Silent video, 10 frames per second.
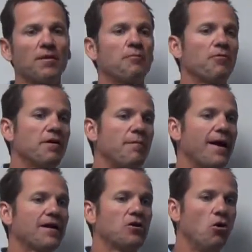separated
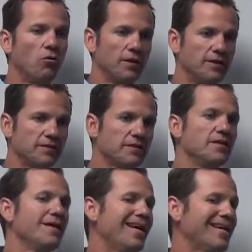by colons
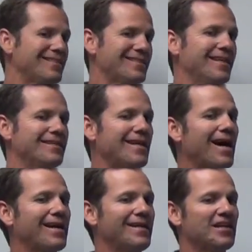instead of
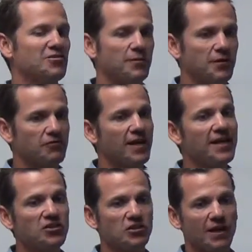dotted decimal
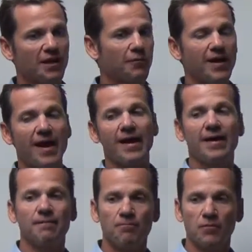notation like we
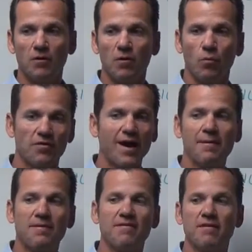had with
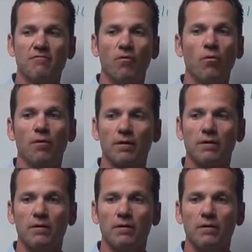IPv4.